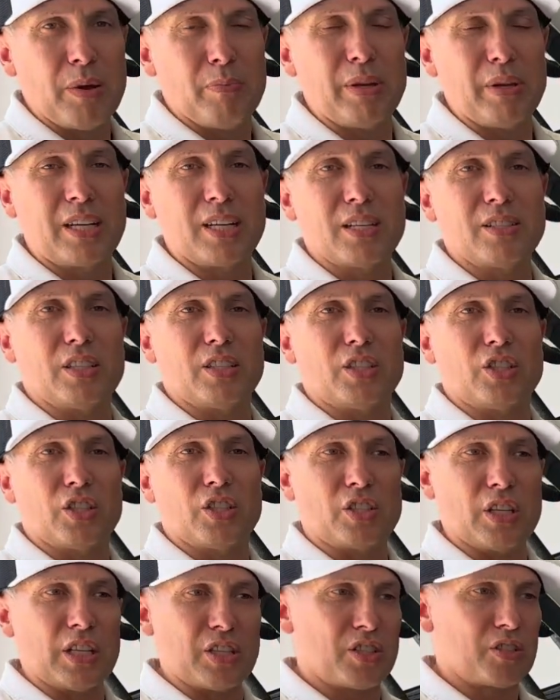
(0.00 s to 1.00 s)
because
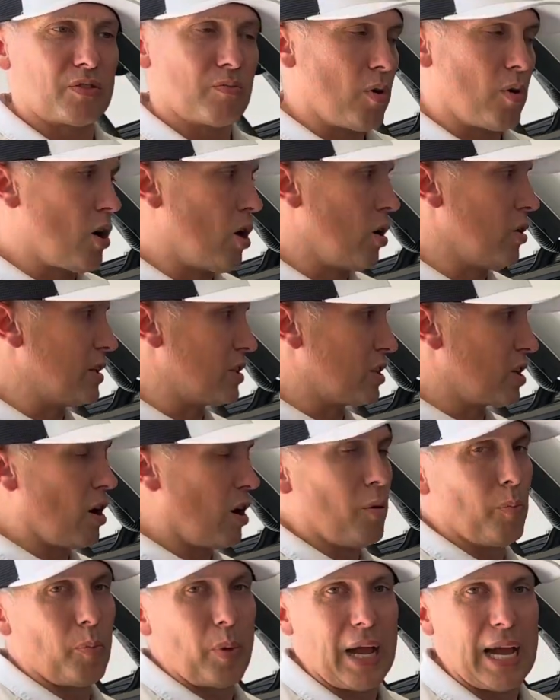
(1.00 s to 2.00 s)
it's small, it's
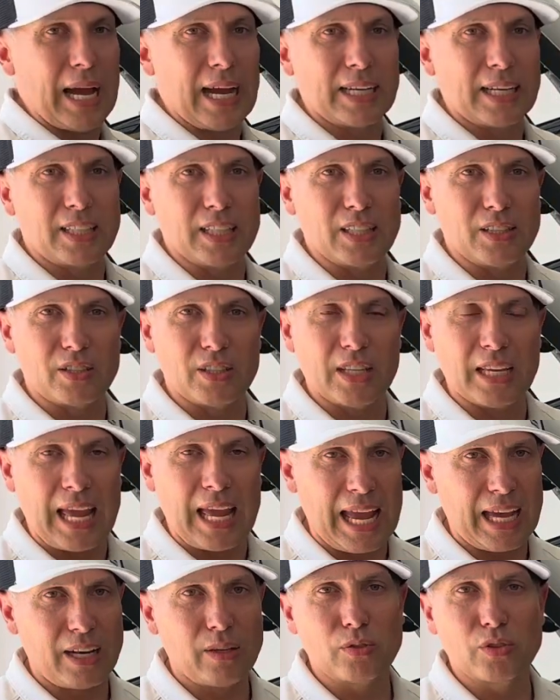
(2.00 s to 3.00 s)
compact, it
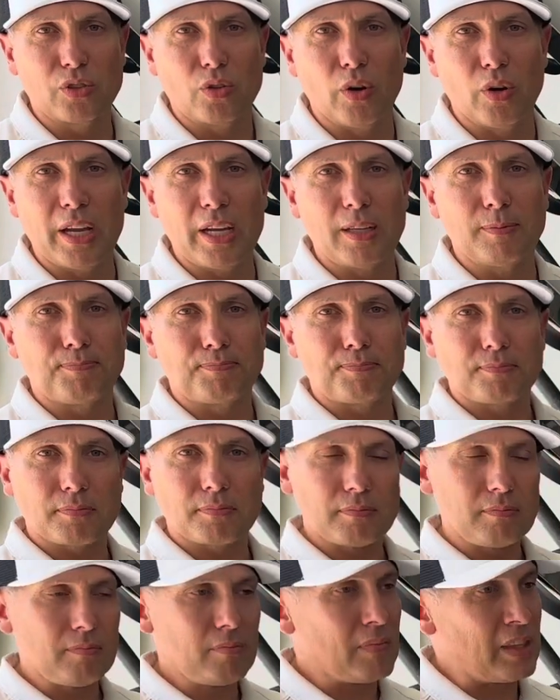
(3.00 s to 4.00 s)
handles great.
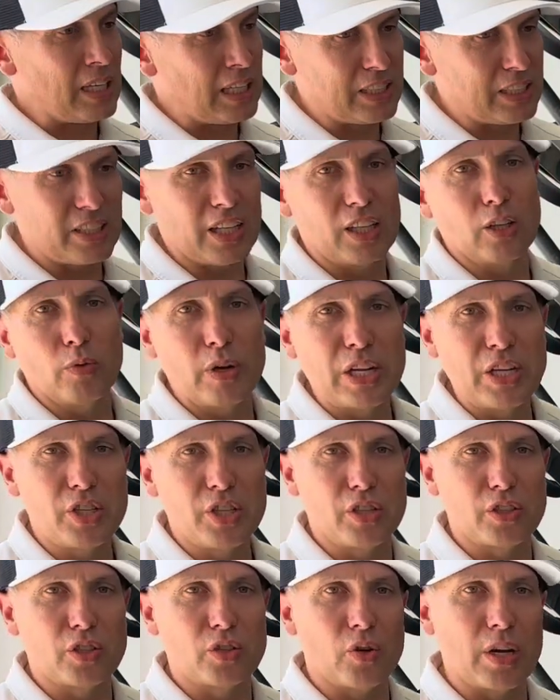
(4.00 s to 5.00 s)

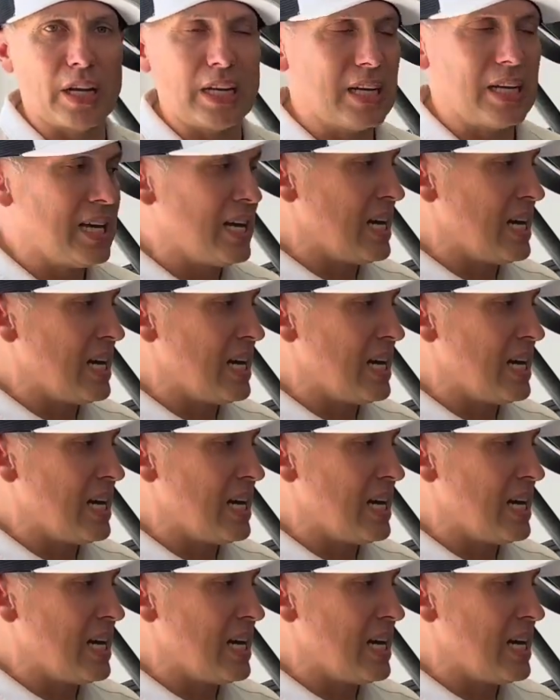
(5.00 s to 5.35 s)
Acceleration is great.